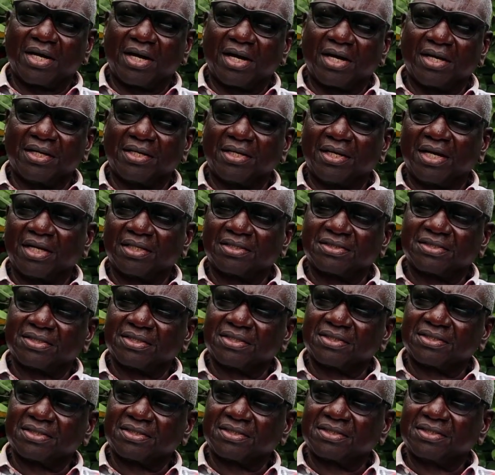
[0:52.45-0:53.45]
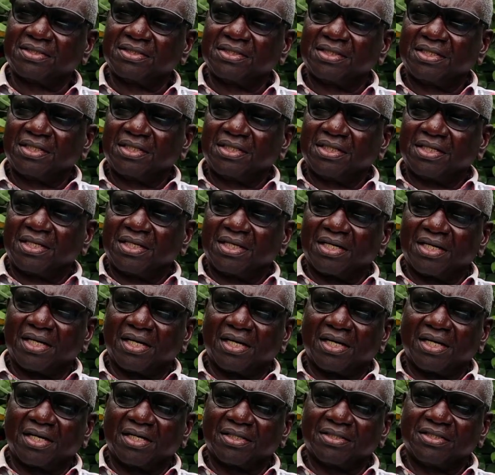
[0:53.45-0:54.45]
can access
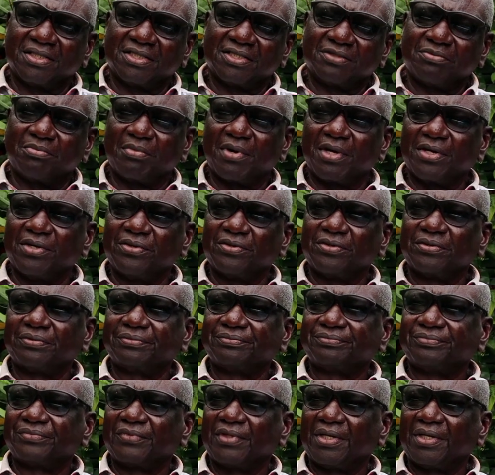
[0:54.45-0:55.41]
this manual,